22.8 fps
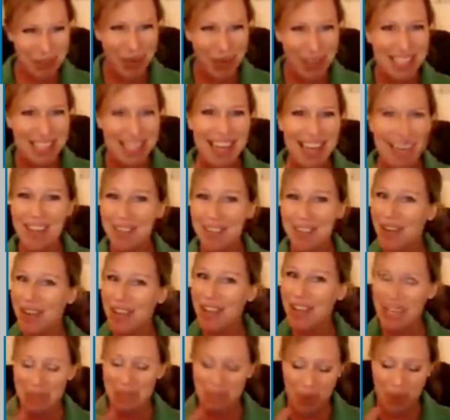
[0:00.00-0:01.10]
just pointed out a
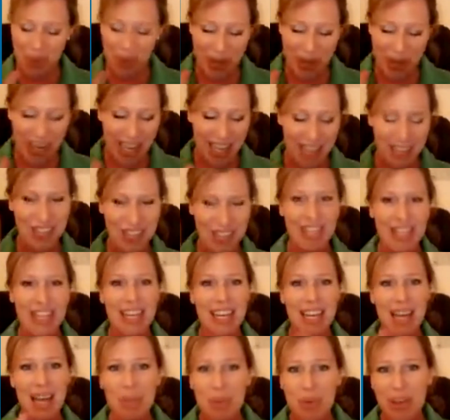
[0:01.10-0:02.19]
very key point,
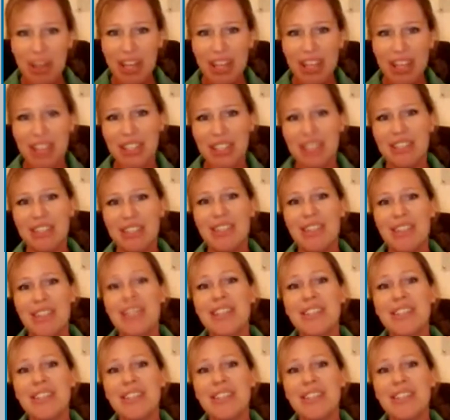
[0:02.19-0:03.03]
actually, collaboration.